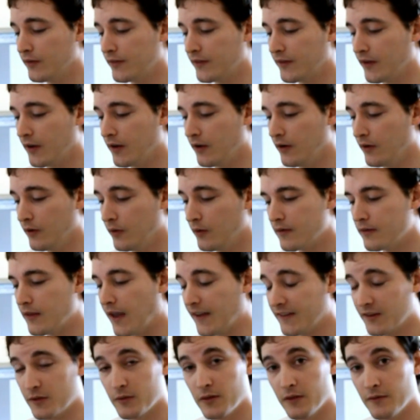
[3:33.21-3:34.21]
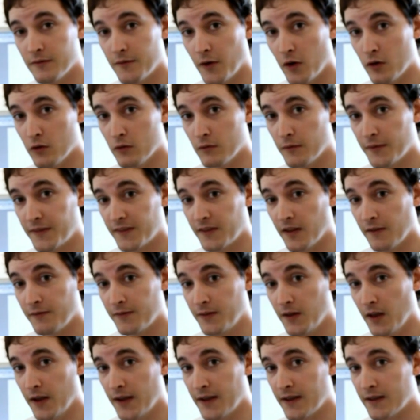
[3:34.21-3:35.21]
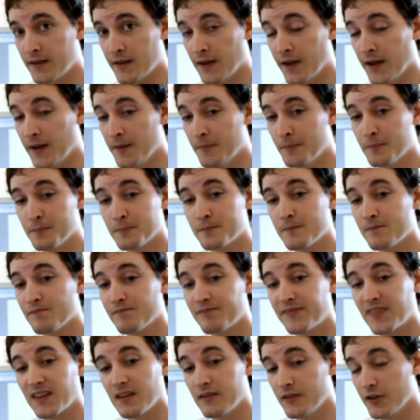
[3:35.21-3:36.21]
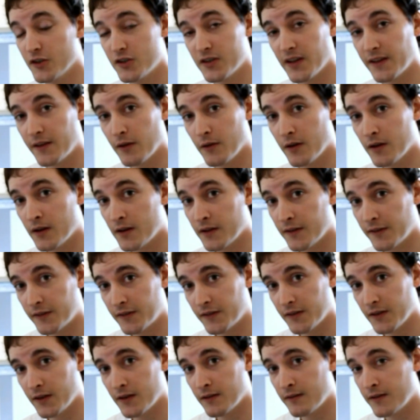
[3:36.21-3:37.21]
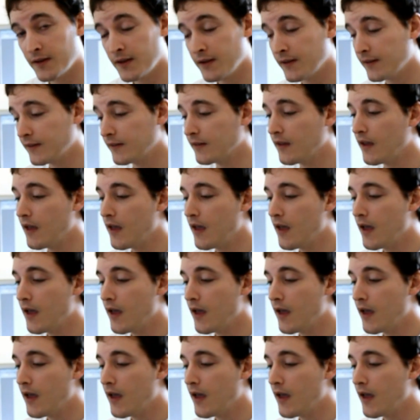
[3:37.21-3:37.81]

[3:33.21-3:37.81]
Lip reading: so that's going to involve stuff like the Shadow Hearts series,